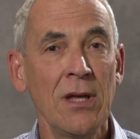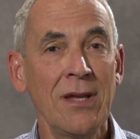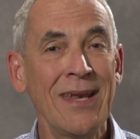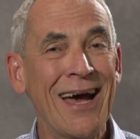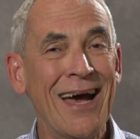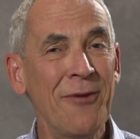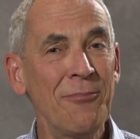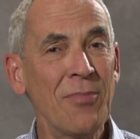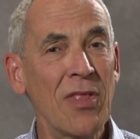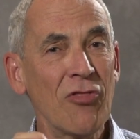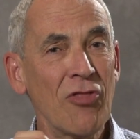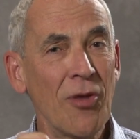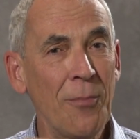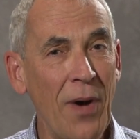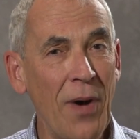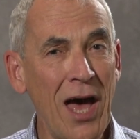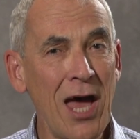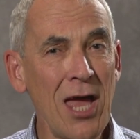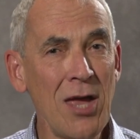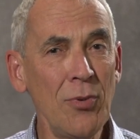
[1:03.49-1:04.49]
Now, the
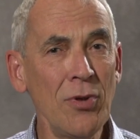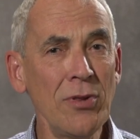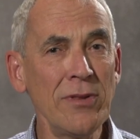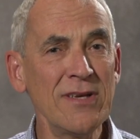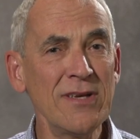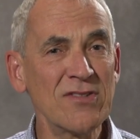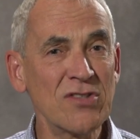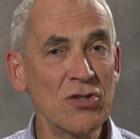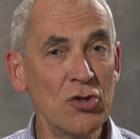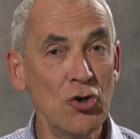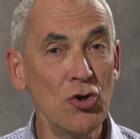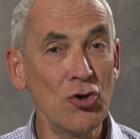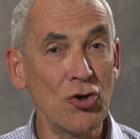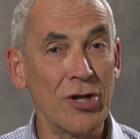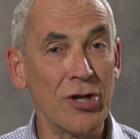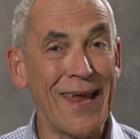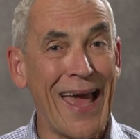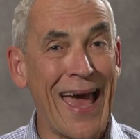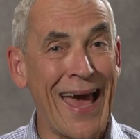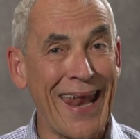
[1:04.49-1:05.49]
Bible is
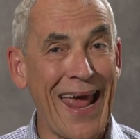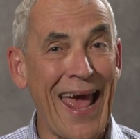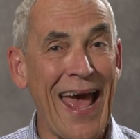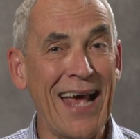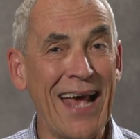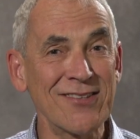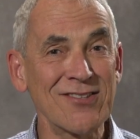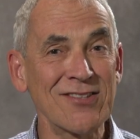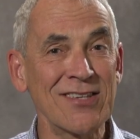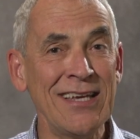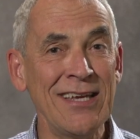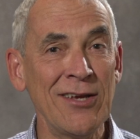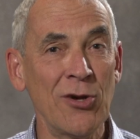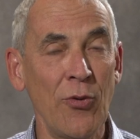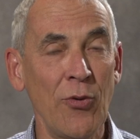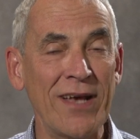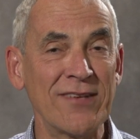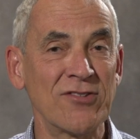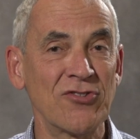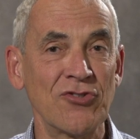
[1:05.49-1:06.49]
good at asking
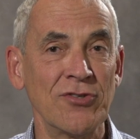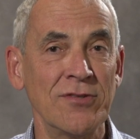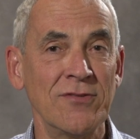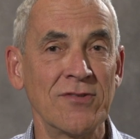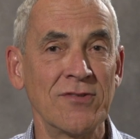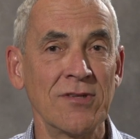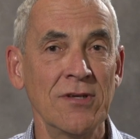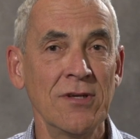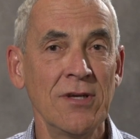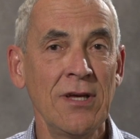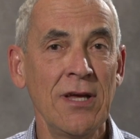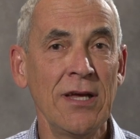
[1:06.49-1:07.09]
questions,